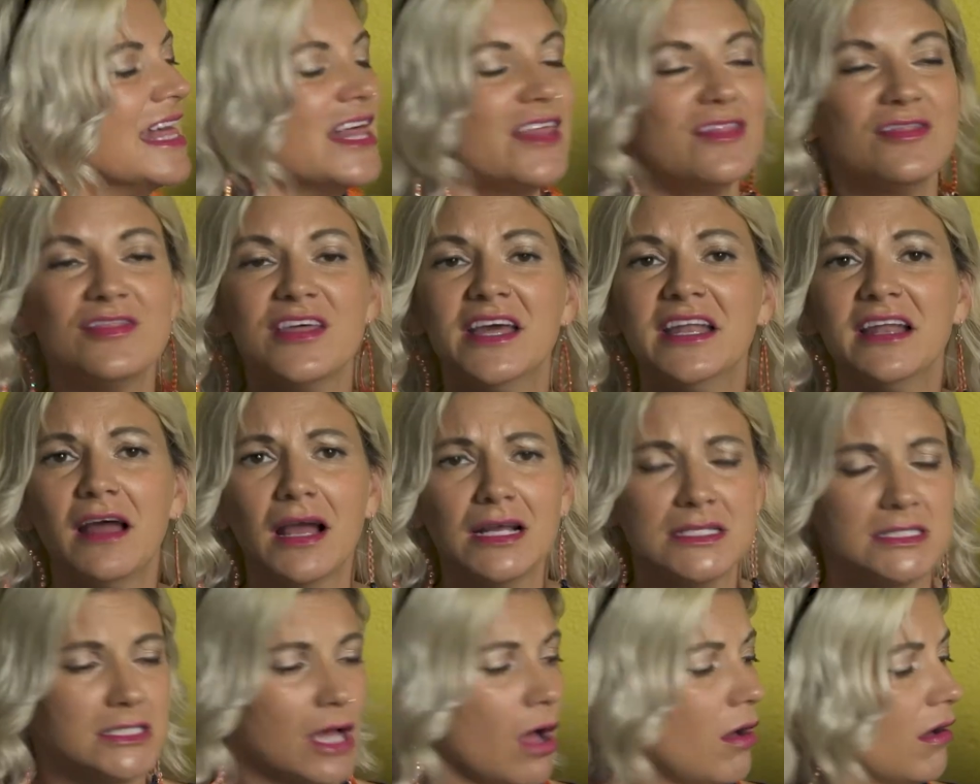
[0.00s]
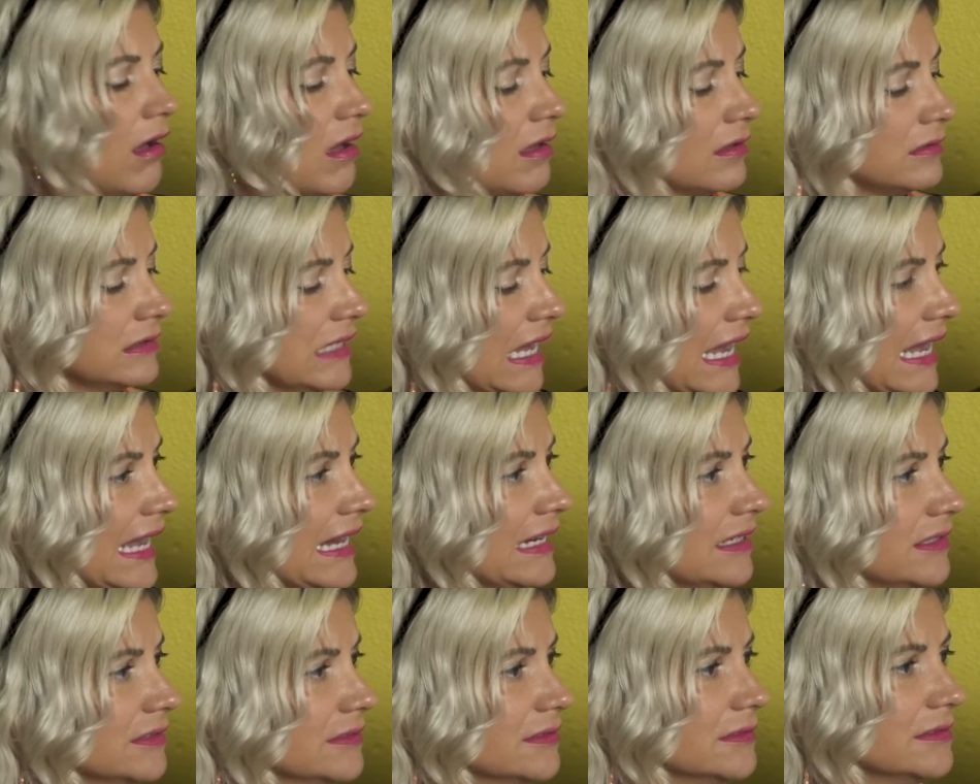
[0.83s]
Then I saw a
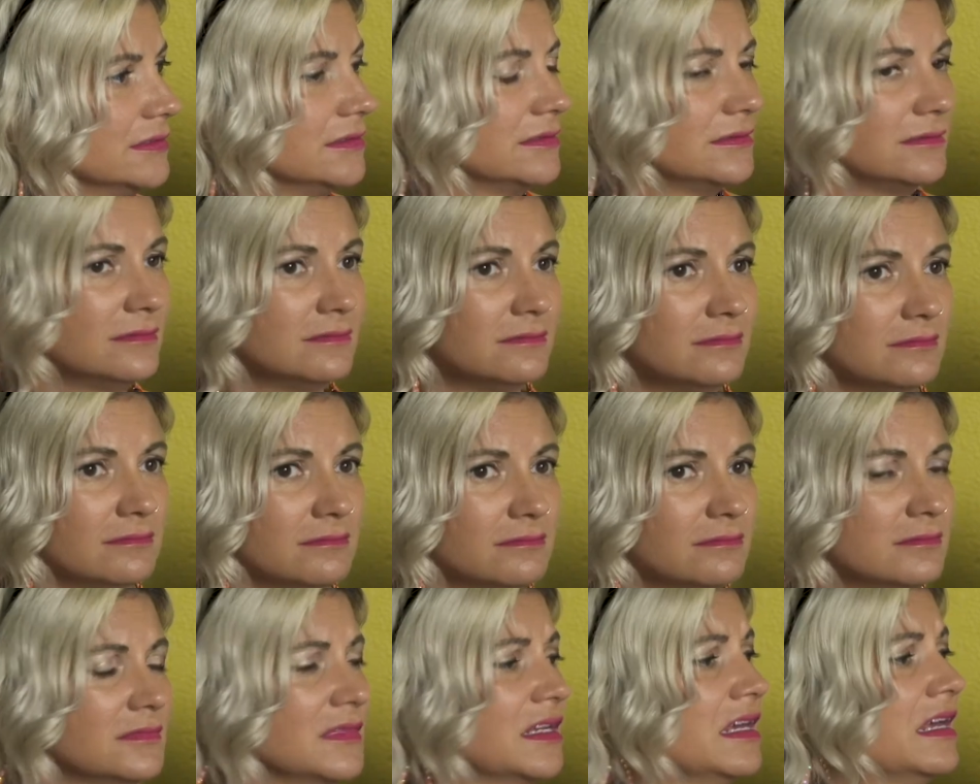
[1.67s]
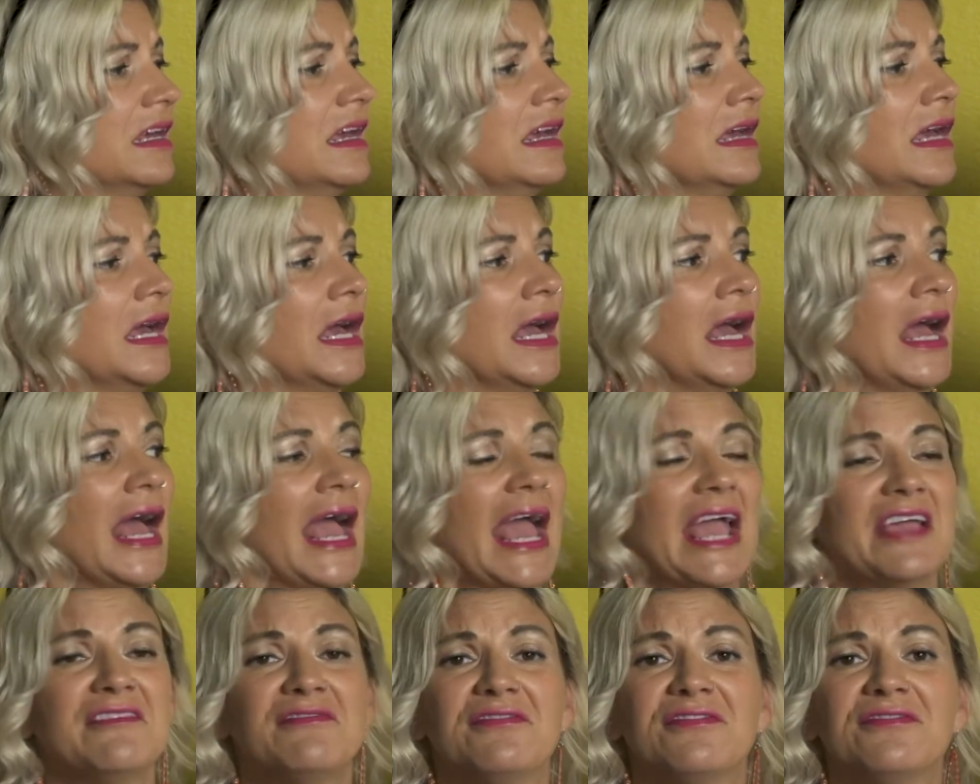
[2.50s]
clown.
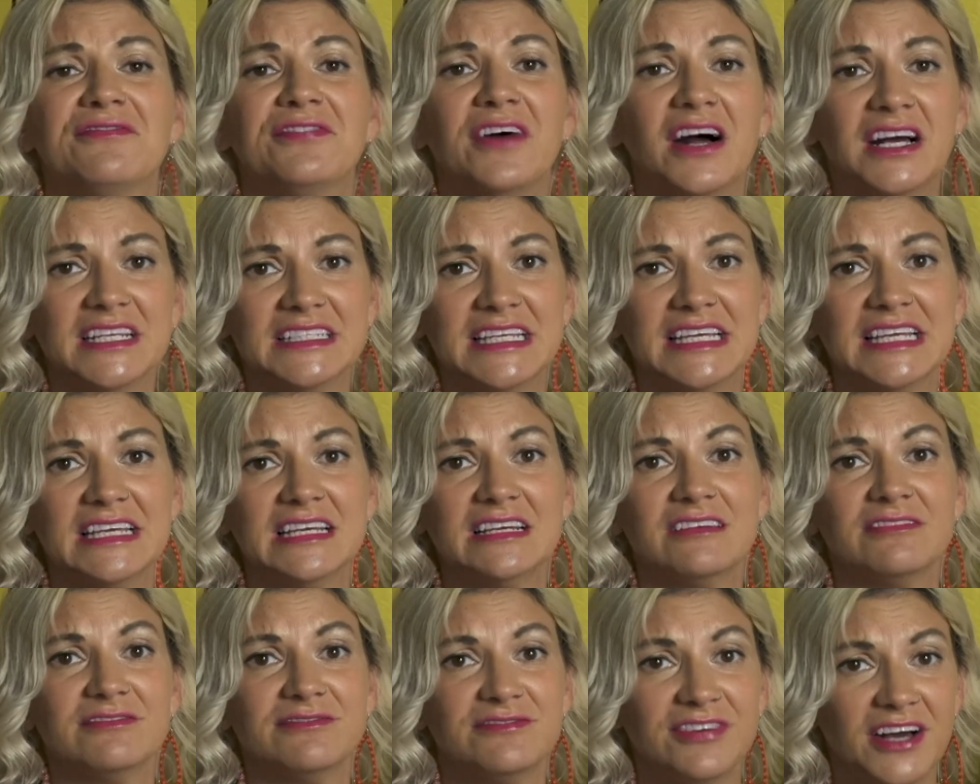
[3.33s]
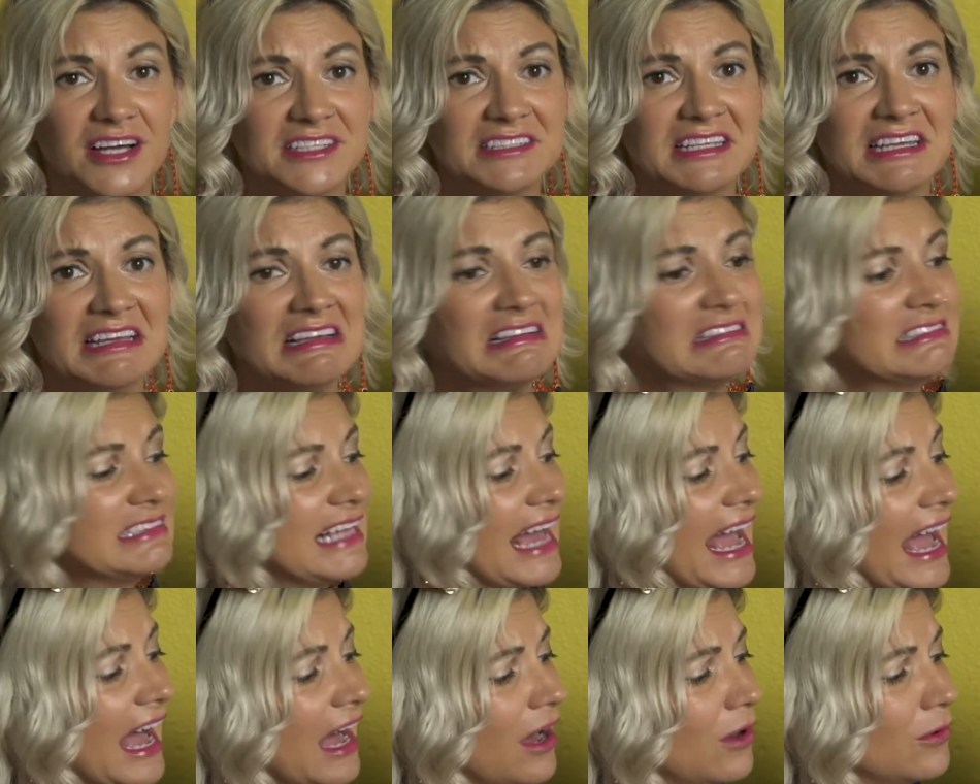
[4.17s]
A funny, funny
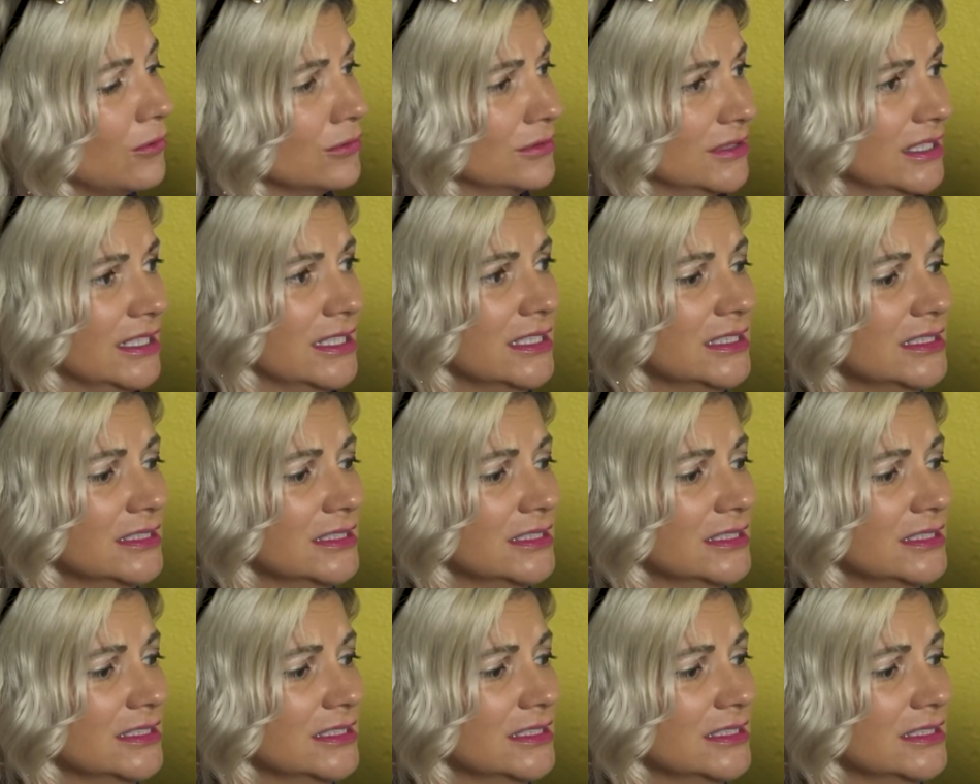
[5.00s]
clown.